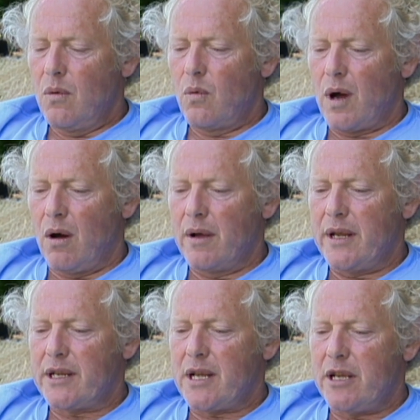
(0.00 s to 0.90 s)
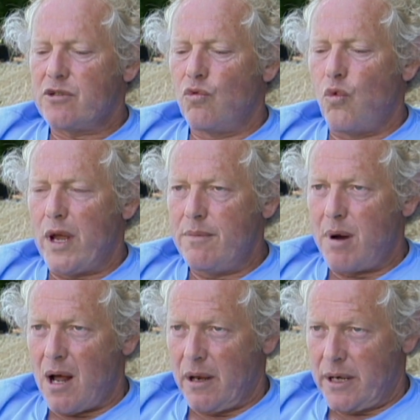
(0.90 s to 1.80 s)
Well, in the case of wind
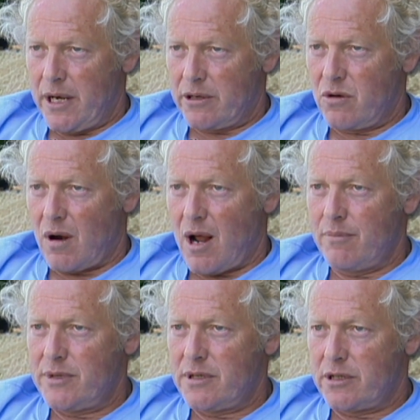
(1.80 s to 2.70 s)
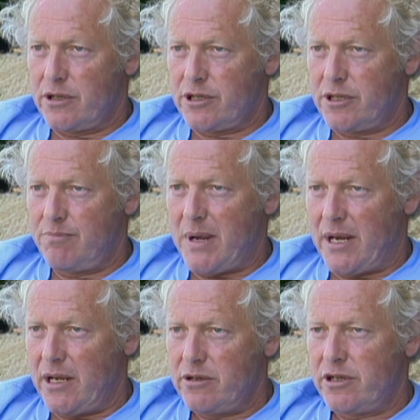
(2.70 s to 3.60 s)
pollinated crops, such as
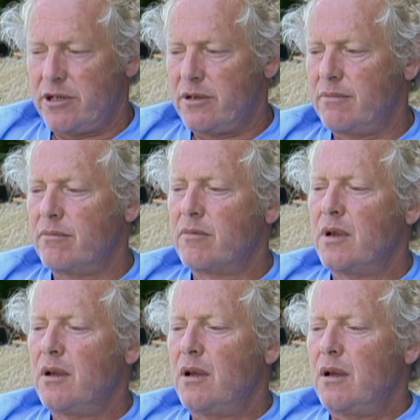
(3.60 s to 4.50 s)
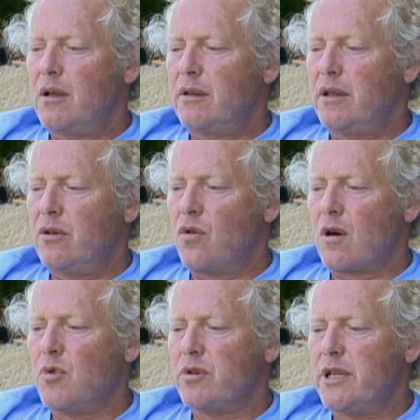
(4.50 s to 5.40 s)
spinach, the
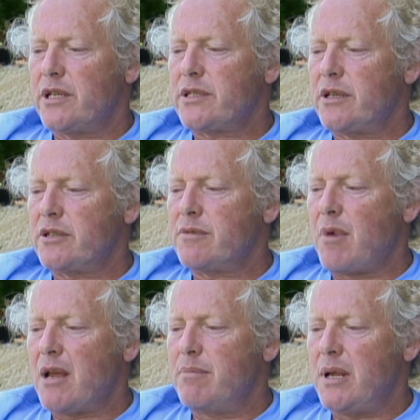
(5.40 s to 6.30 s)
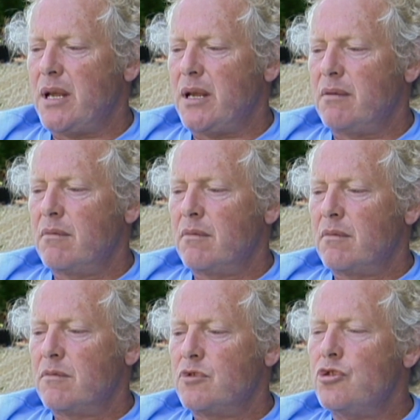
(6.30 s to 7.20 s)
normal distance might be
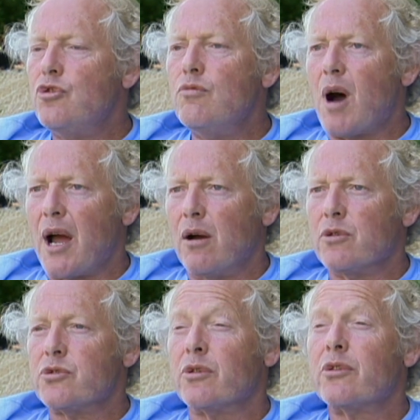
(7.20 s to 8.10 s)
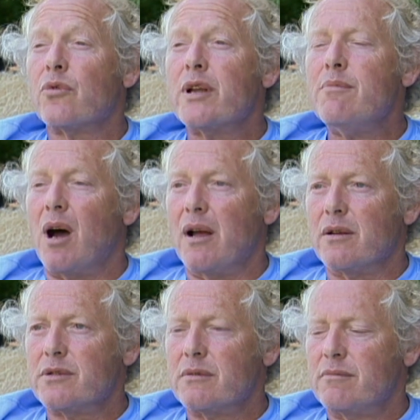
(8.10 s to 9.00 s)
two miles or three
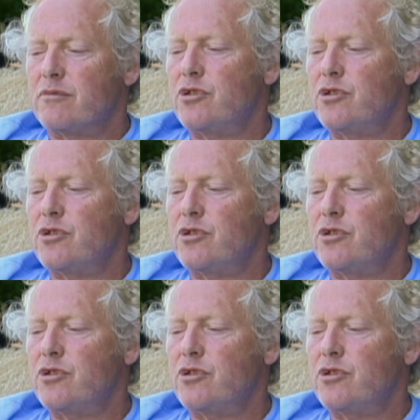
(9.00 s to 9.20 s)
miles.